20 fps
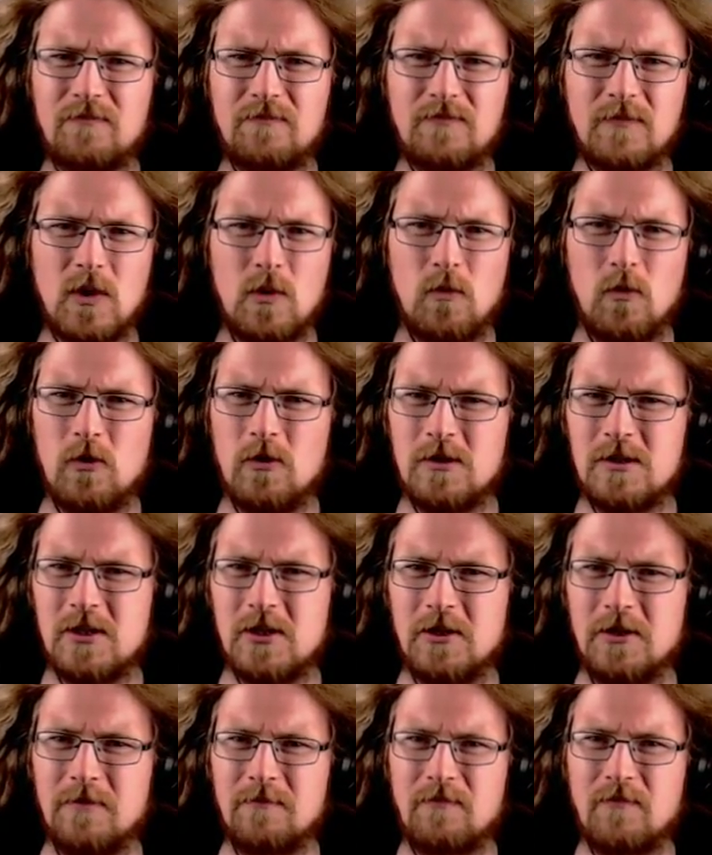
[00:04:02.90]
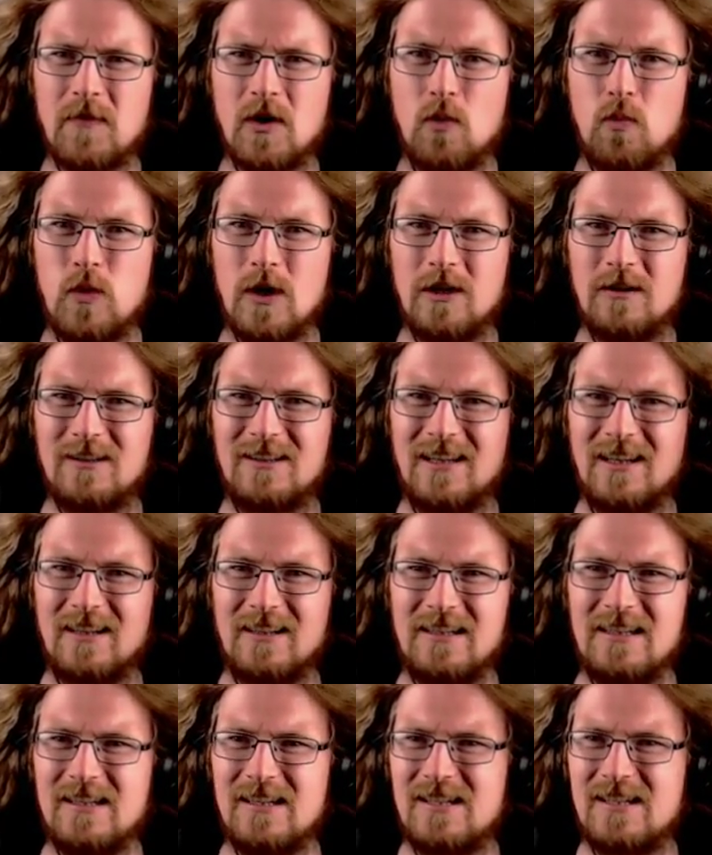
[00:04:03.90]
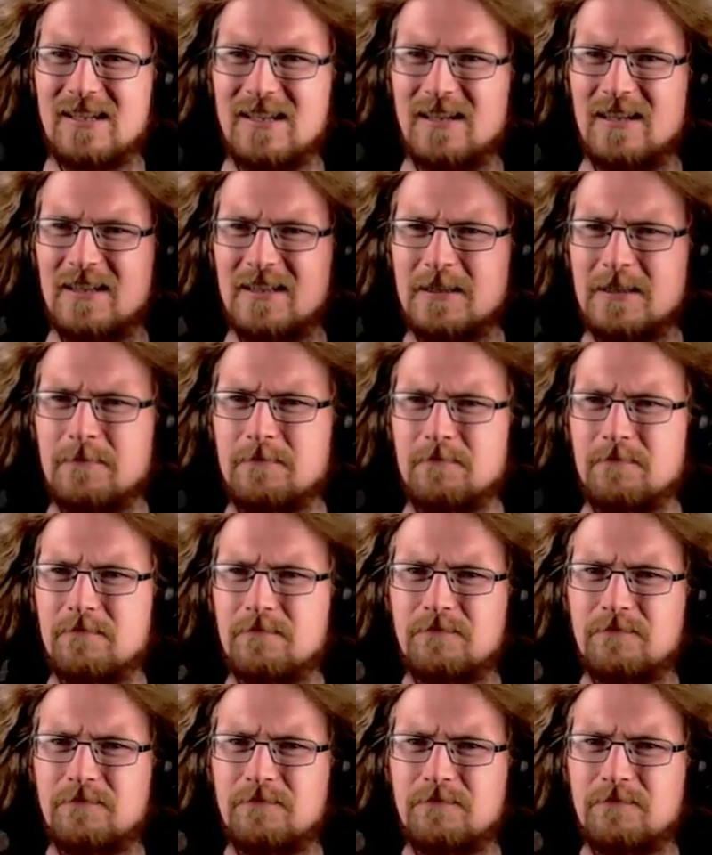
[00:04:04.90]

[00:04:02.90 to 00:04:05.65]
water will delete slime.